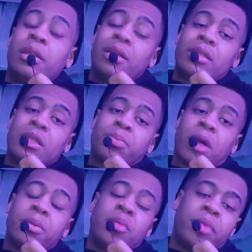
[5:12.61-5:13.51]
this is
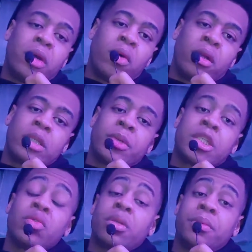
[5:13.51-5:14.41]
probably a big one,
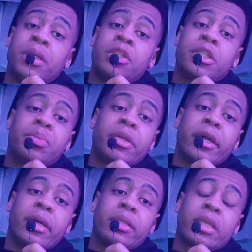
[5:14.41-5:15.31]
especially with me, just
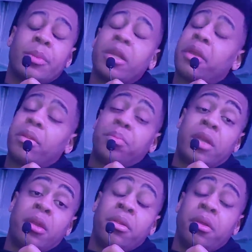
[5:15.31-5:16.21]
because I mean at the
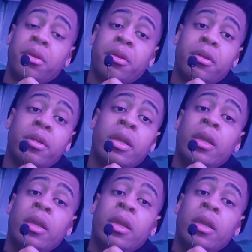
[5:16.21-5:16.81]
beginning of the year,